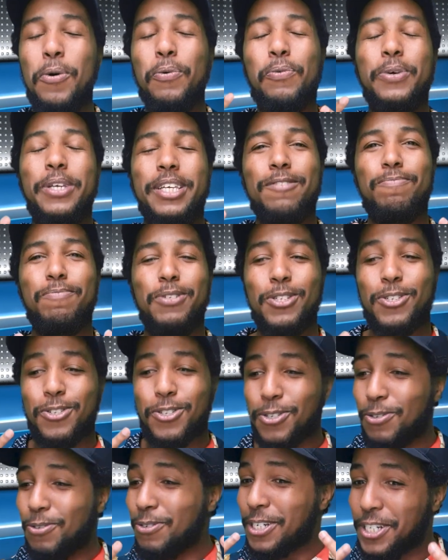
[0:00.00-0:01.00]
We have been
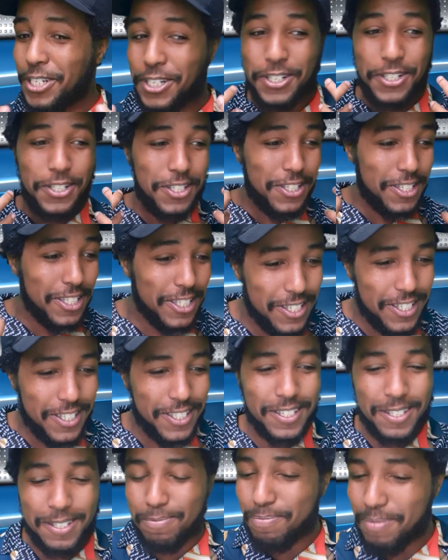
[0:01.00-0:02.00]
so
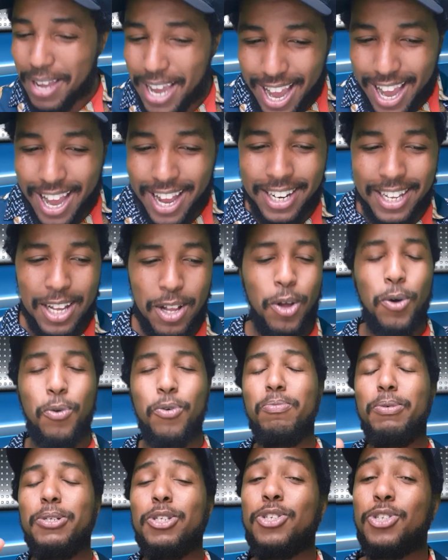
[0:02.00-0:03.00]
inconsistent, man. We've
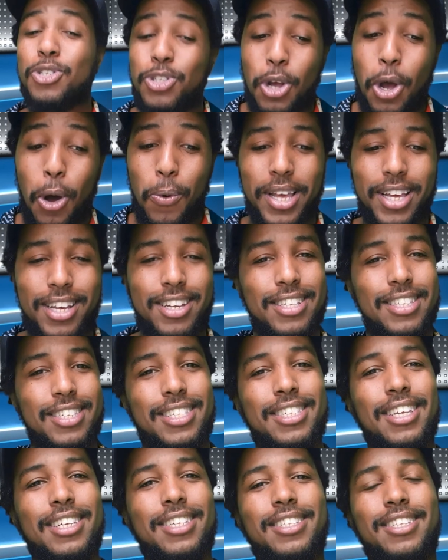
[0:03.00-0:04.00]
been so
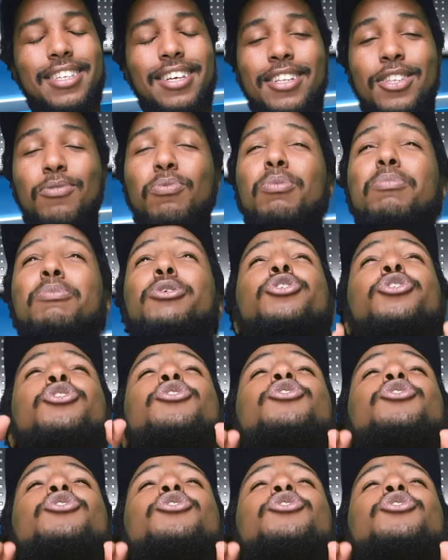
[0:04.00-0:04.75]
inconsistent. And